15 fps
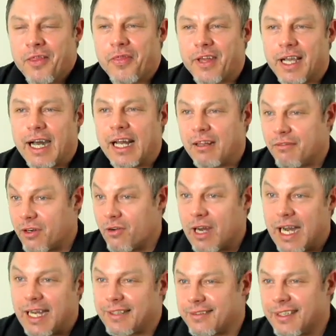the kind of
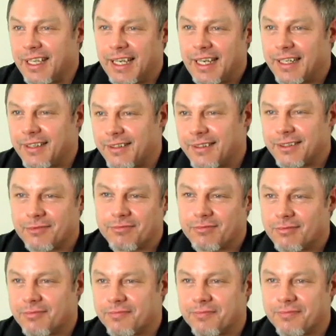variety and
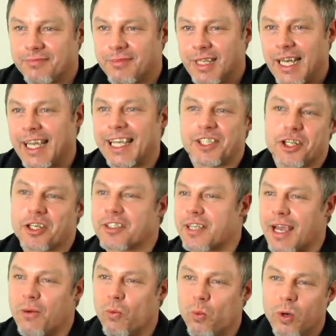I guess you could
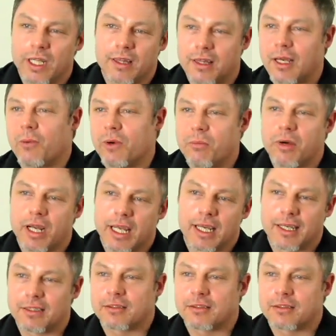say wit that we're bringing